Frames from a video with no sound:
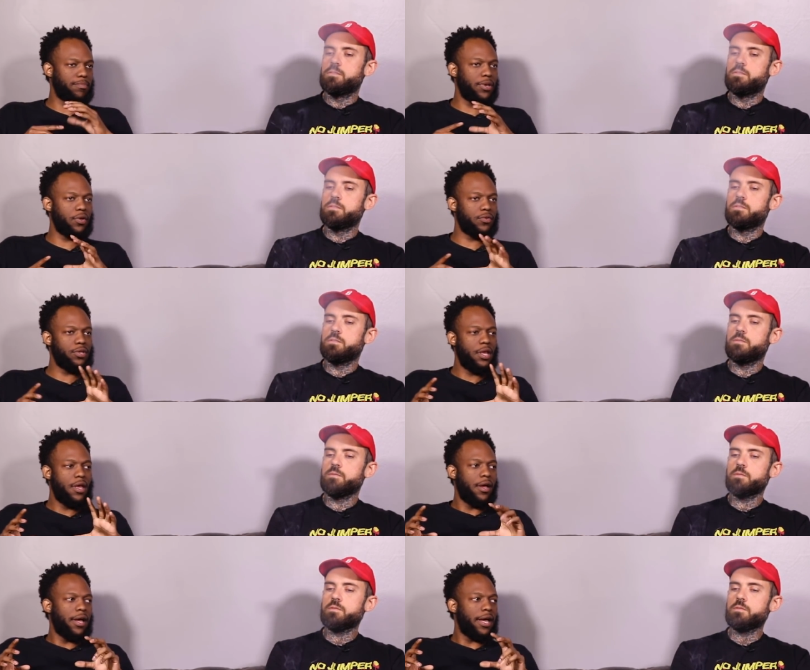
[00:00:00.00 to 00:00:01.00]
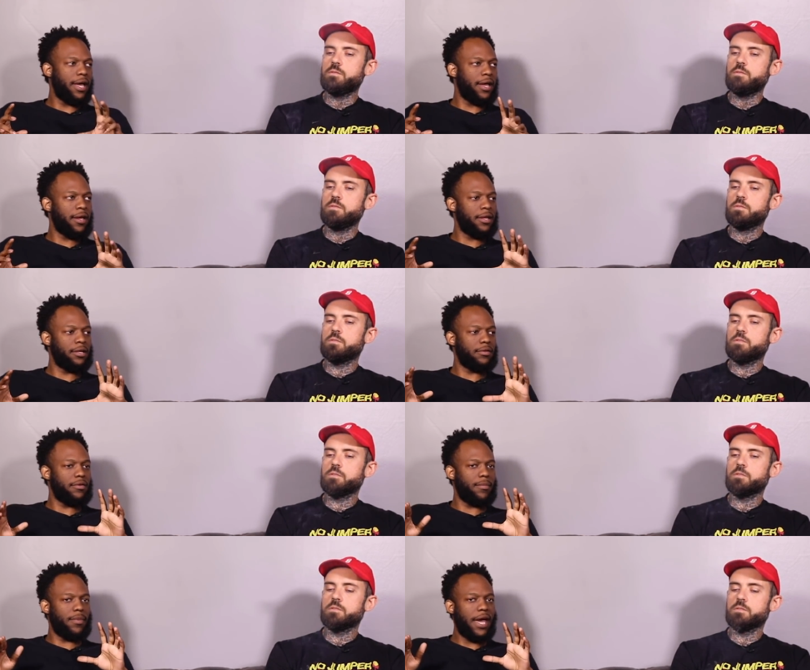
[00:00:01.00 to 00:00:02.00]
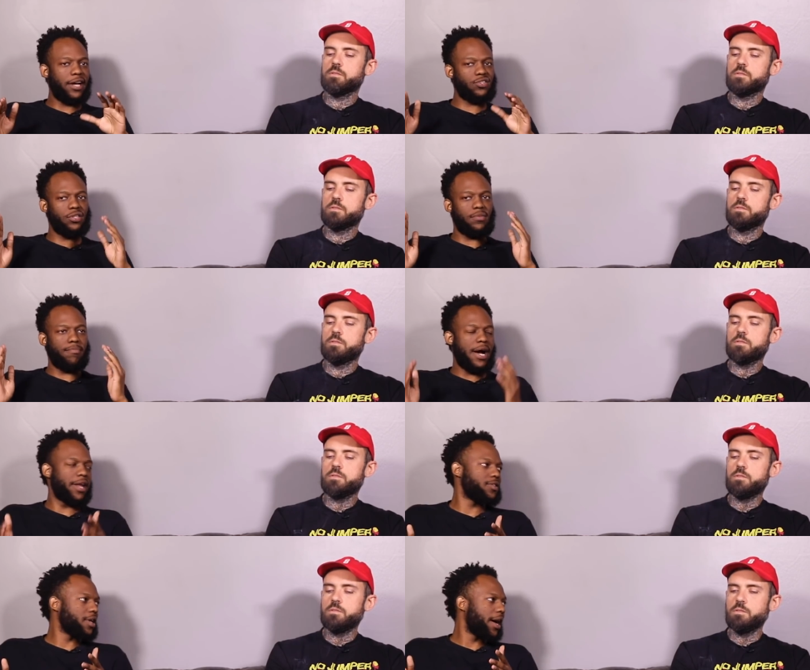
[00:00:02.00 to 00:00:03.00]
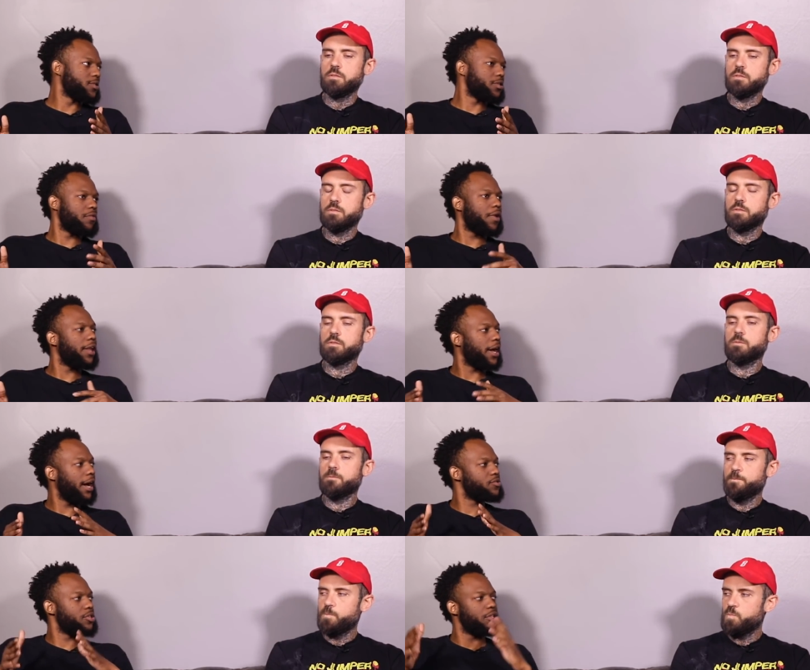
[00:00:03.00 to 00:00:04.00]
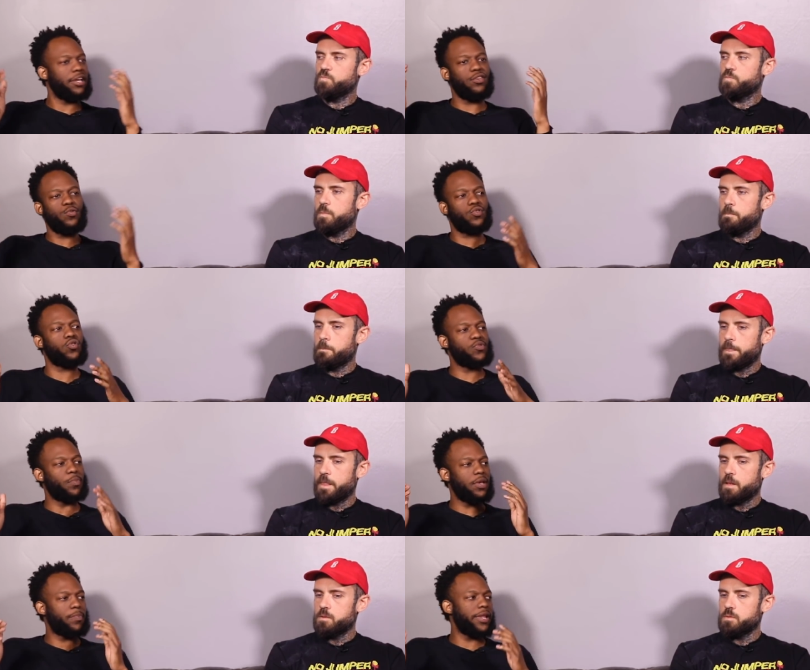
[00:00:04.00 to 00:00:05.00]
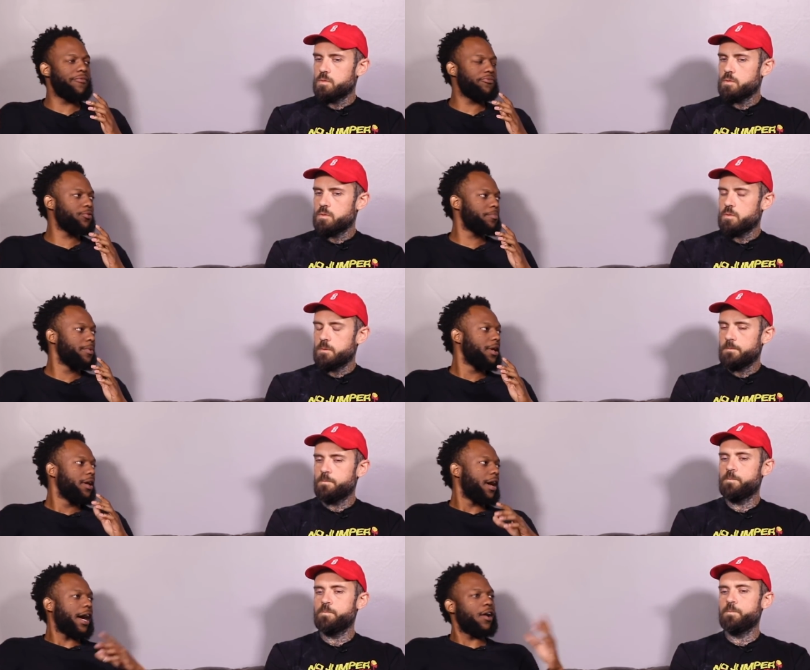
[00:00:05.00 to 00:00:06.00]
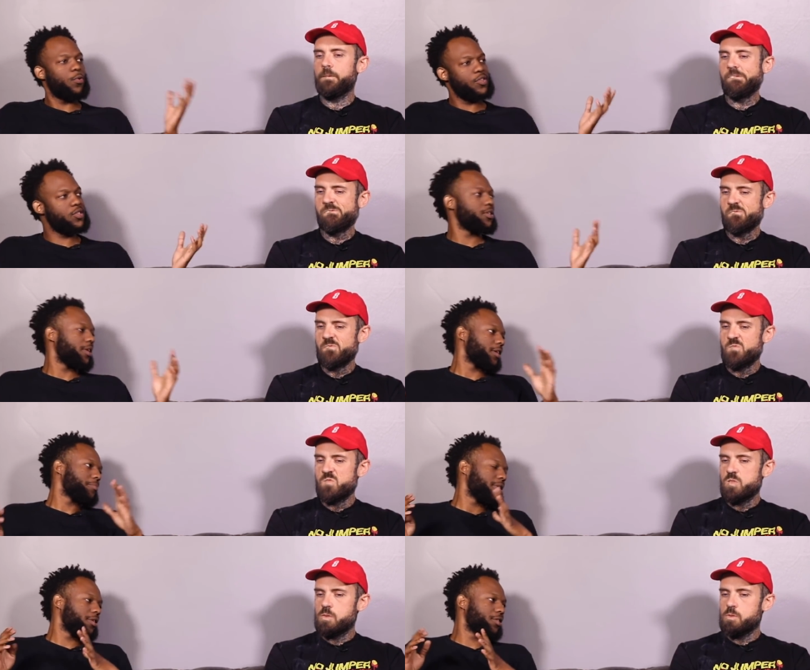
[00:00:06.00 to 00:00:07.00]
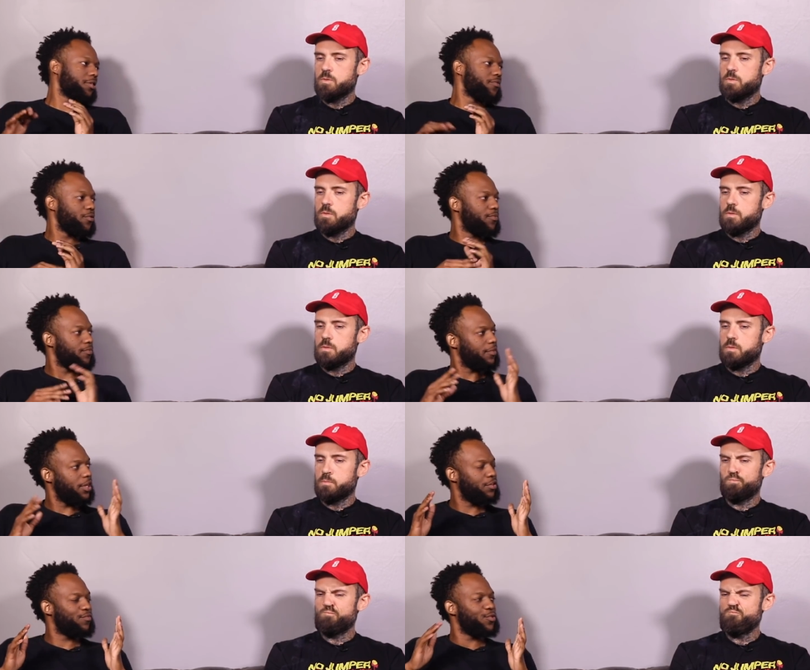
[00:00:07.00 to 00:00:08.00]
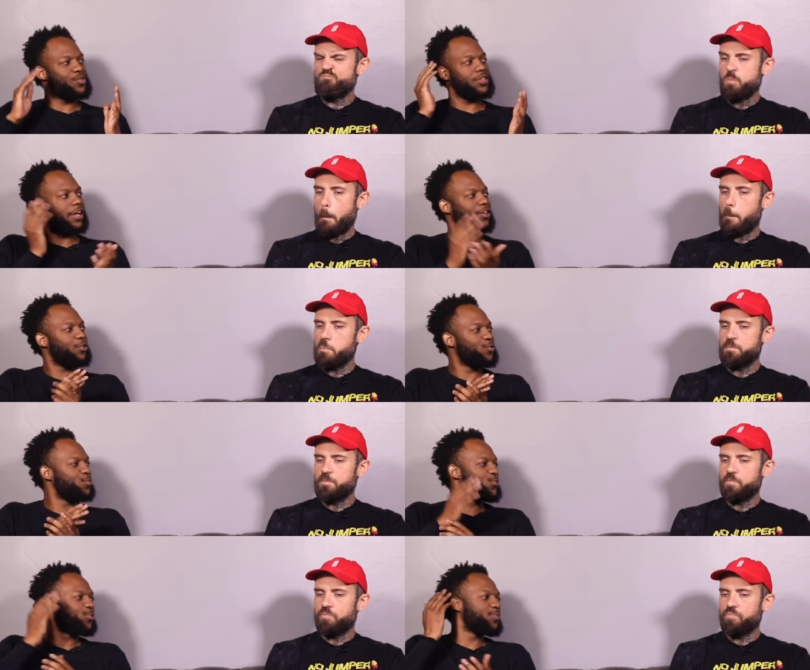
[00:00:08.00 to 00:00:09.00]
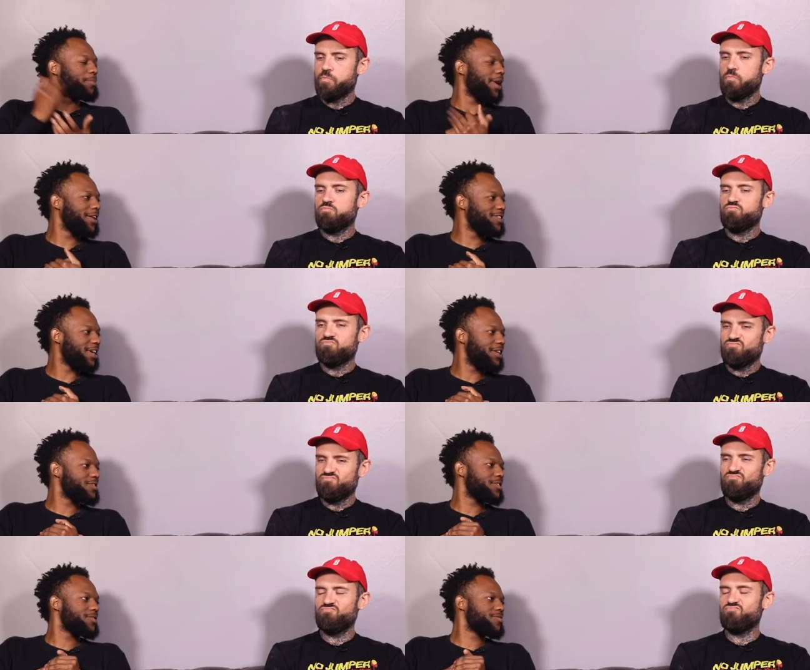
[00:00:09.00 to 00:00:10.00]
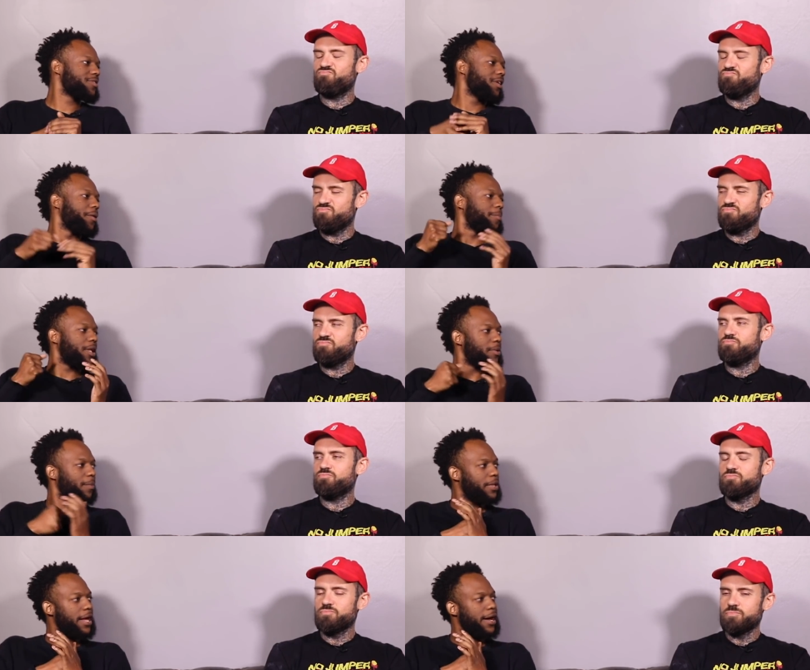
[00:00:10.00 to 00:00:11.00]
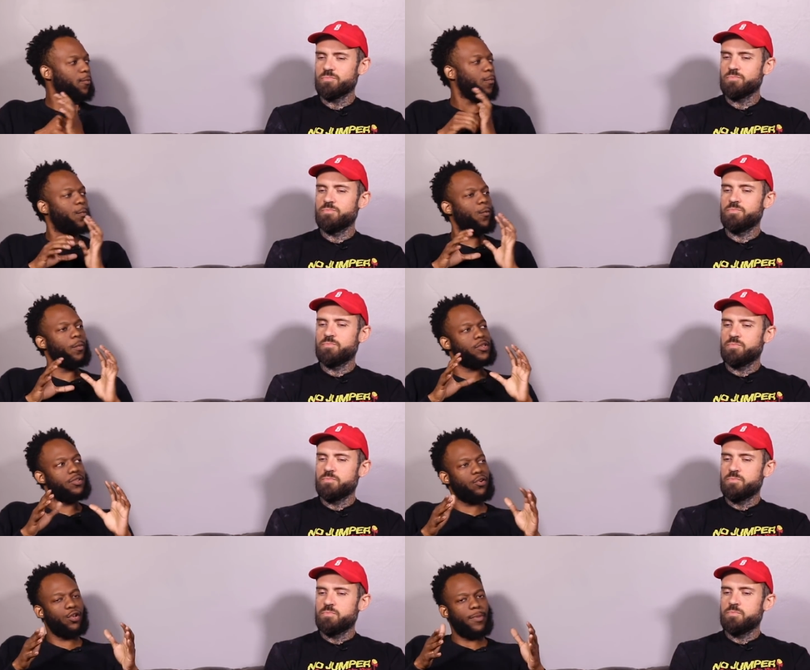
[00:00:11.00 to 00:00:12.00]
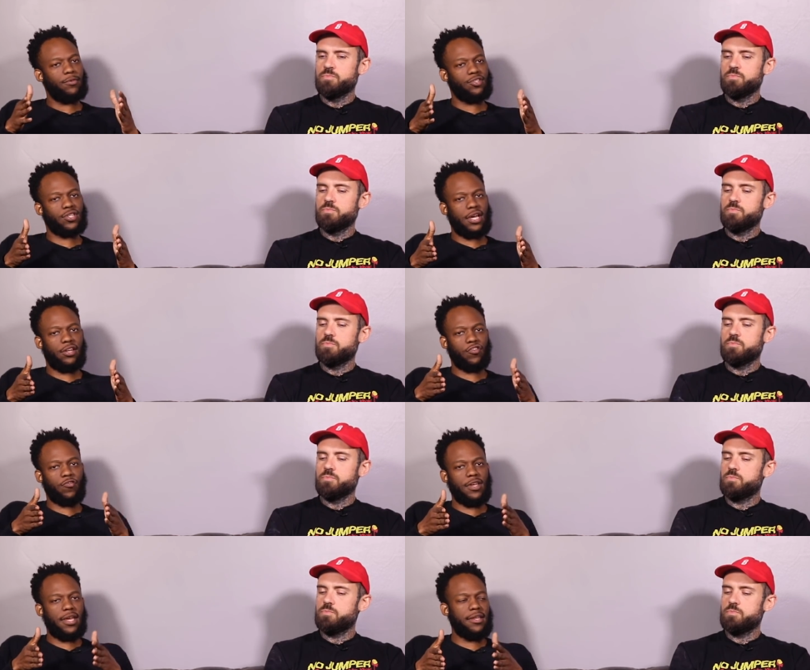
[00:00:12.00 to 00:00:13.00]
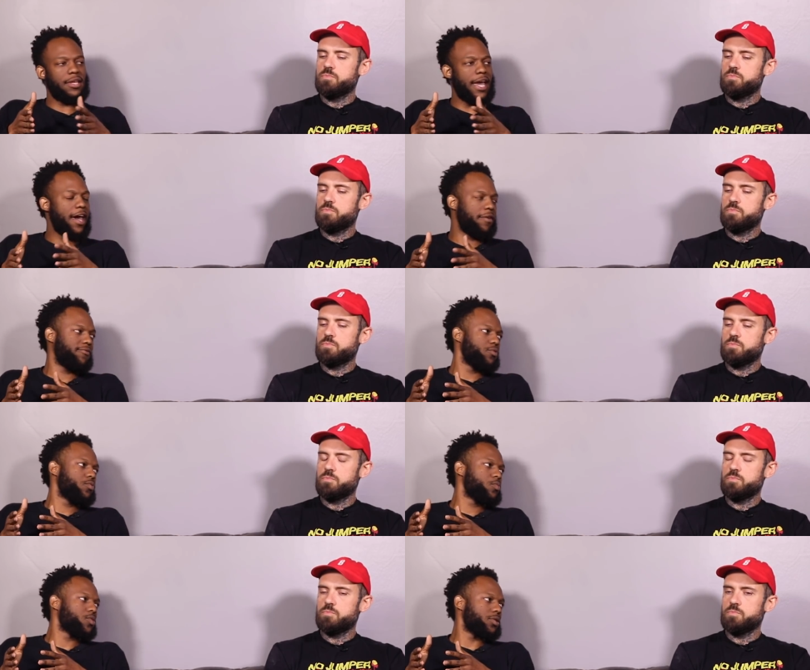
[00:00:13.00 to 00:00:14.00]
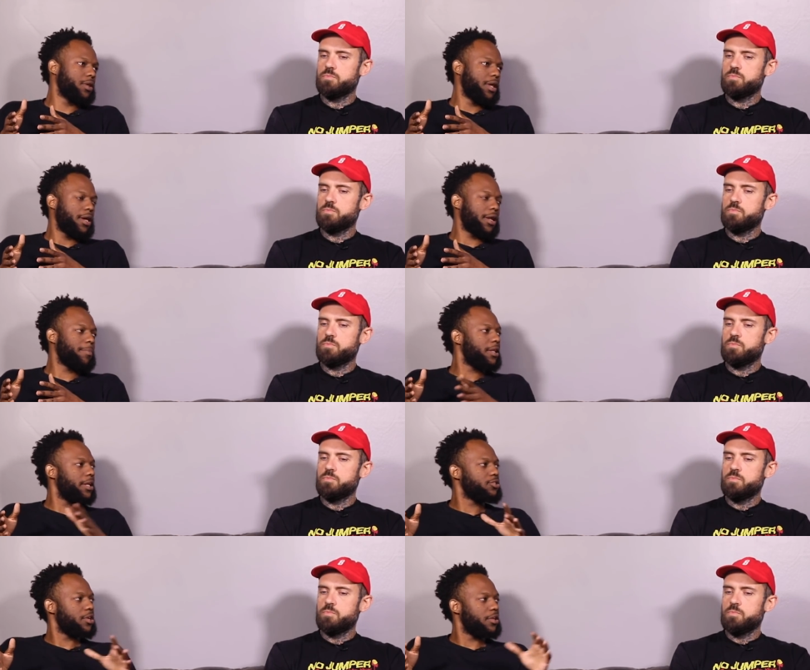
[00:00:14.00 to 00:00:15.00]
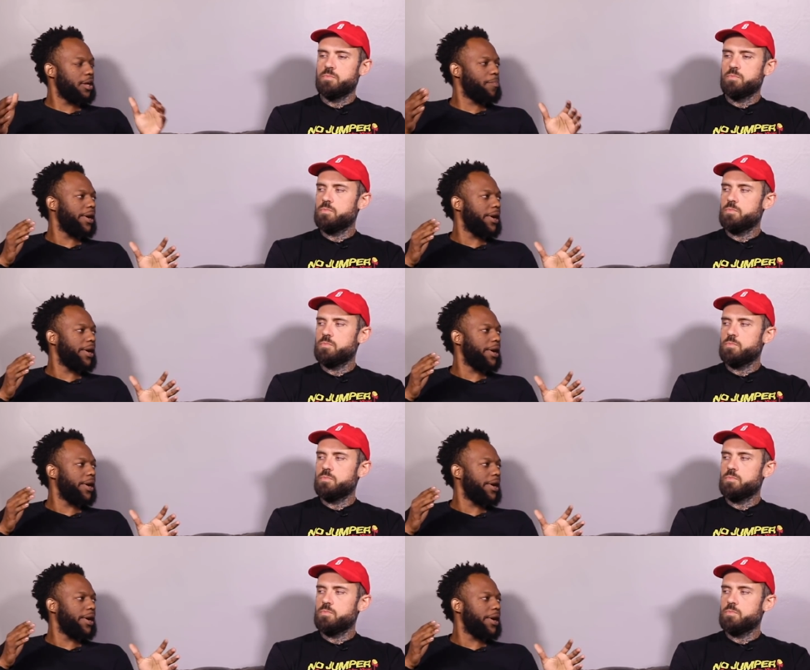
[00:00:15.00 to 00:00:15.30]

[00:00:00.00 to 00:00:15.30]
Speaker 1: and build and actually monetizing it, right? Like, obviously, like, YouTube's a big platform. I always see, like, in the beginning of your interviews, you're like, yo, YouTube demonetized us, blah, blah, blah. When we're talking about just kind of creating avenues, and I'm not like trying to like